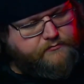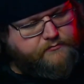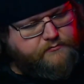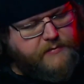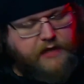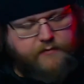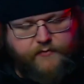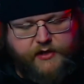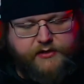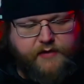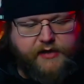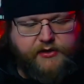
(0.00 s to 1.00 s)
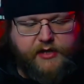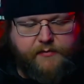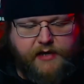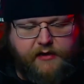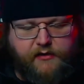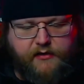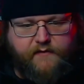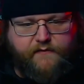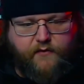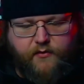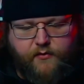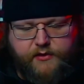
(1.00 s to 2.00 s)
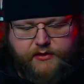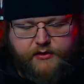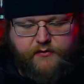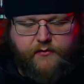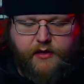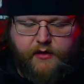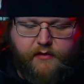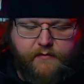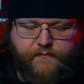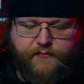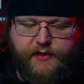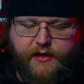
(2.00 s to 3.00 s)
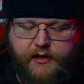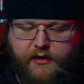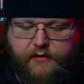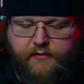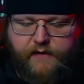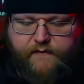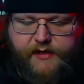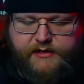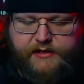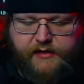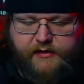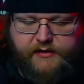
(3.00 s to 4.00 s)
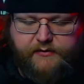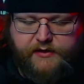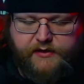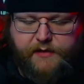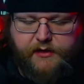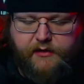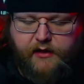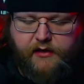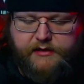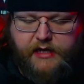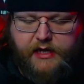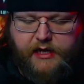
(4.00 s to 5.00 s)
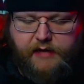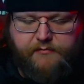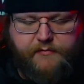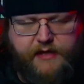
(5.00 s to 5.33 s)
Yeah, Resurrection. I'm kind of looking forward to revisiting this one. It's been a long time.